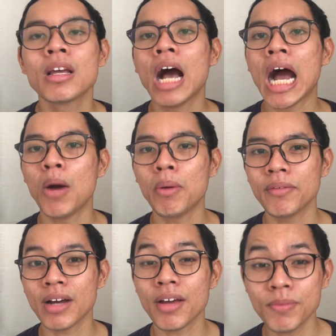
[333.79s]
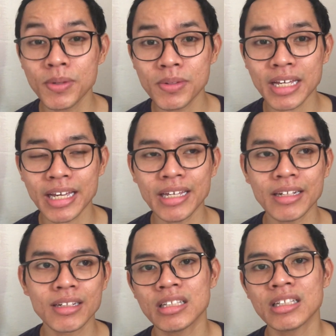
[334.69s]
However, I feel that
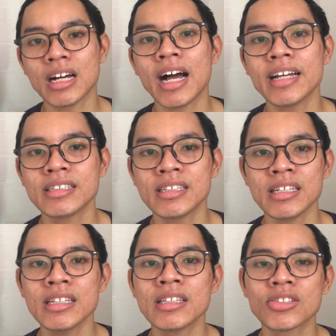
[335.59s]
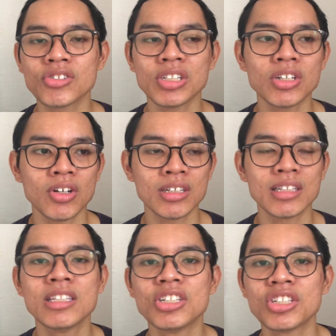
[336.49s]
the IT industry or the
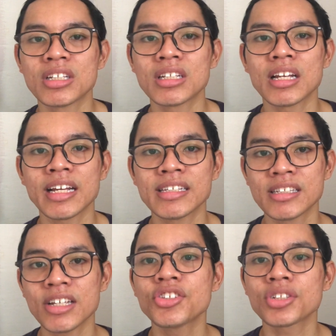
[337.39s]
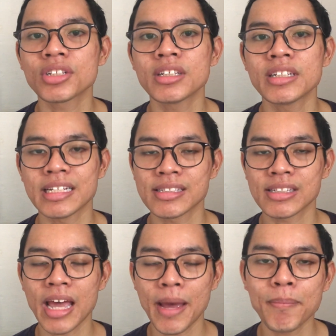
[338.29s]
digitalization that's
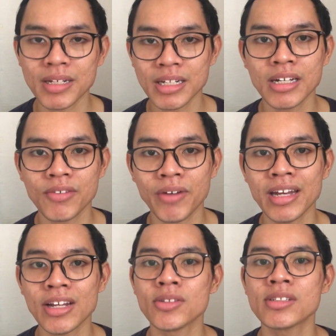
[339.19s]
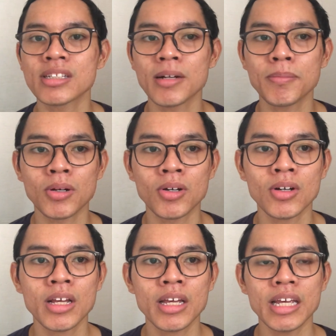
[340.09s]
happening right now in Singapore
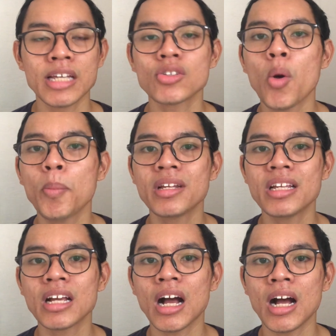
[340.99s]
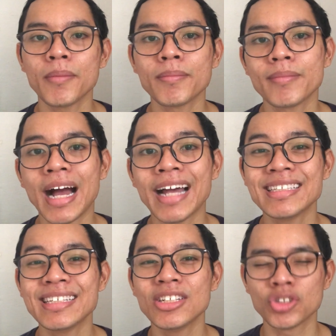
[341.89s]
is opening up
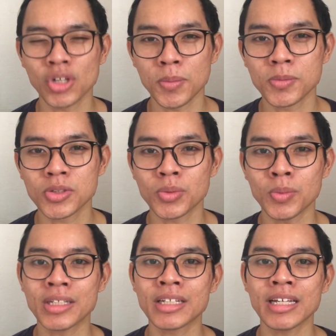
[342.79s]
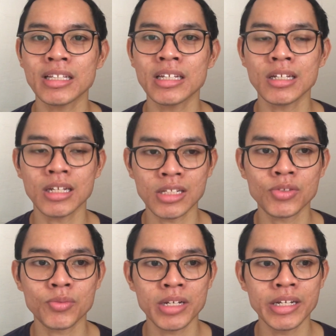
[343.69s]
IT jobs, which I think it's
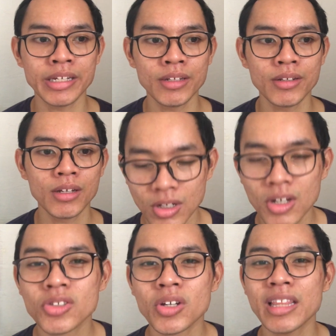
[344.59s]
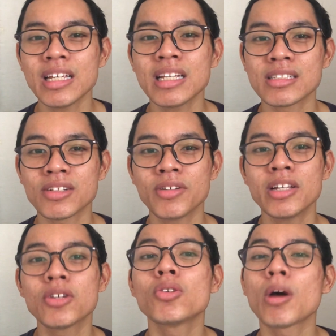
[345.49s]
really I think it's a really
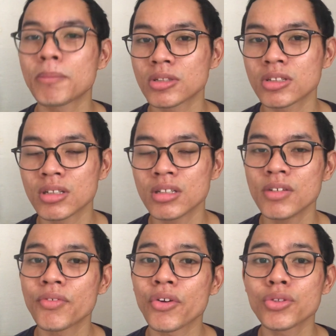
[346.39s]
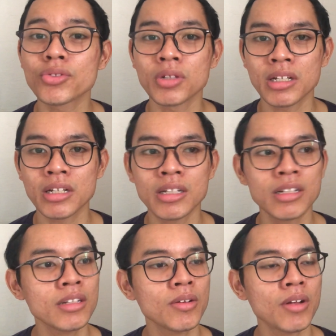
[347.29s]
good opportunity for you to learn
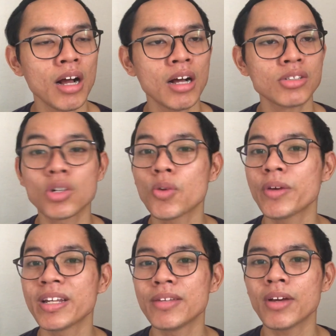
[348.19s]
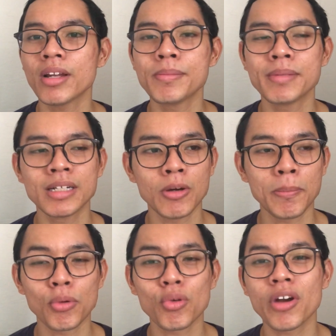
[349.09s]
software development or
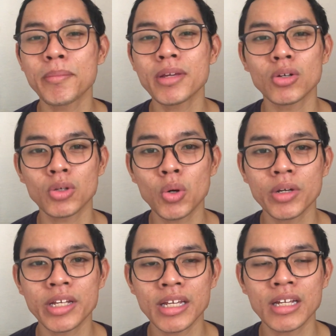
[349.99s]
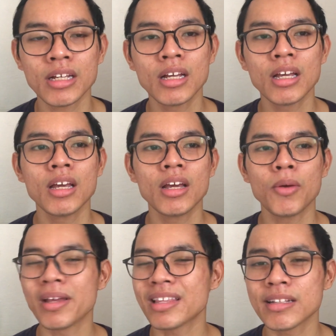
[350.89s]
programming or coding,
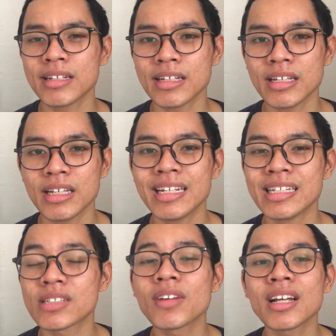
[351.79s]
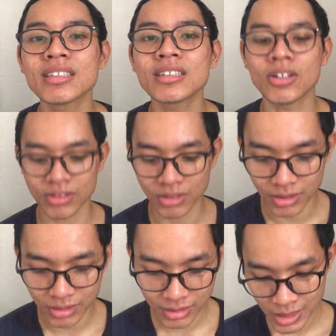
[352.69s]
whether it is Flutter or not.
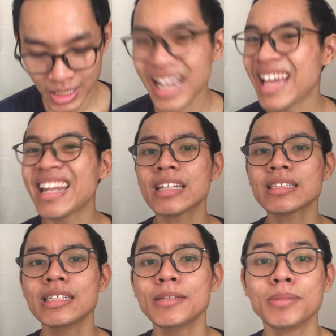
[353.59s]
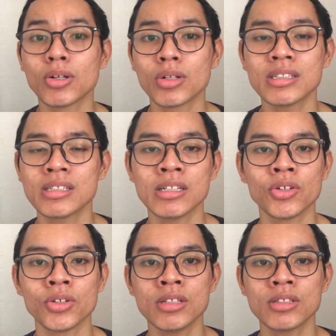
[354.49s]
And lastly, be honest in
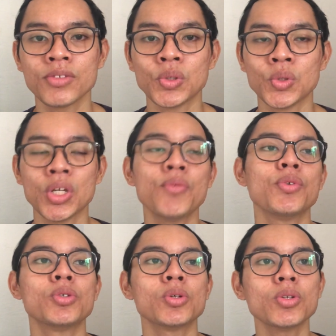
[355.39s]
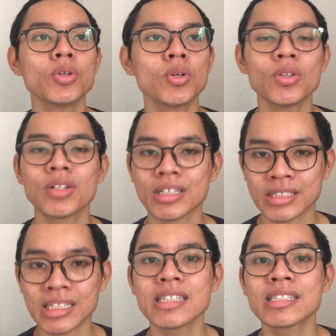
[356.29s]
your interview. If you don't know,
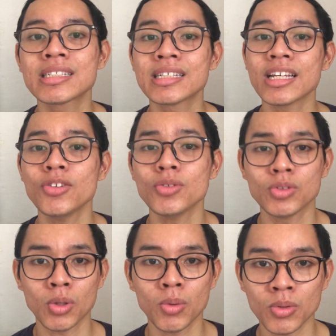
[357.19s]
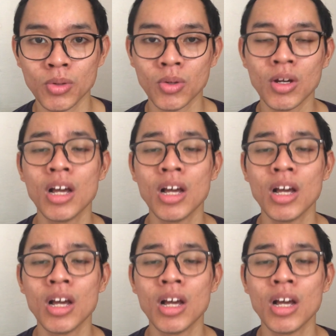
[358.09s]
just say you don't know.